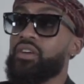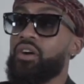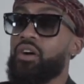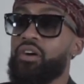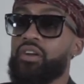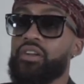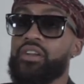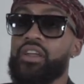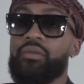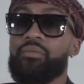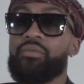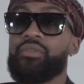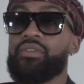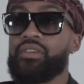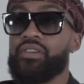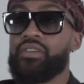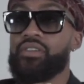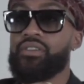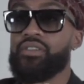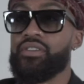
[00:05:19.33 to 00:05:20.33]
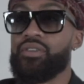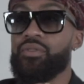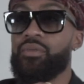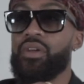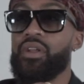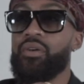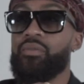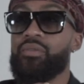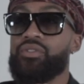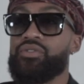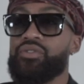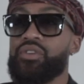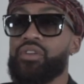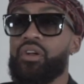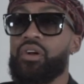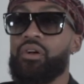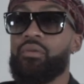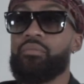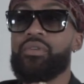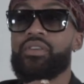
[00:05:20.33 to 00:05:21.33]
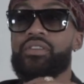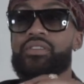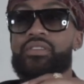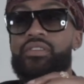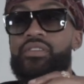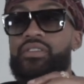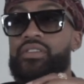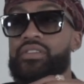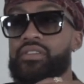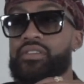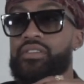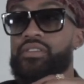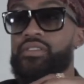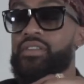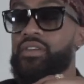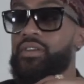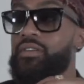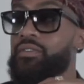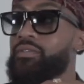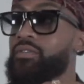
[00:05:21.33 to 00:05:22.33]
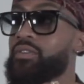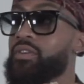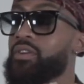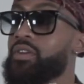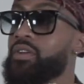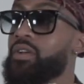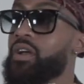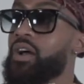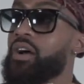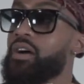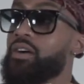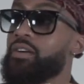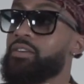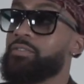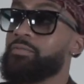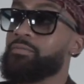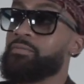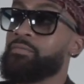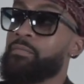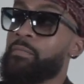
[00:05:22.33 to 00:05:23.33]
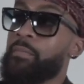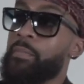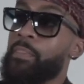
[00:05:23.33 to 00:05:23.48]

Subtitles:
our neighborhoods and the way that we treat our businesses and stuff. Um,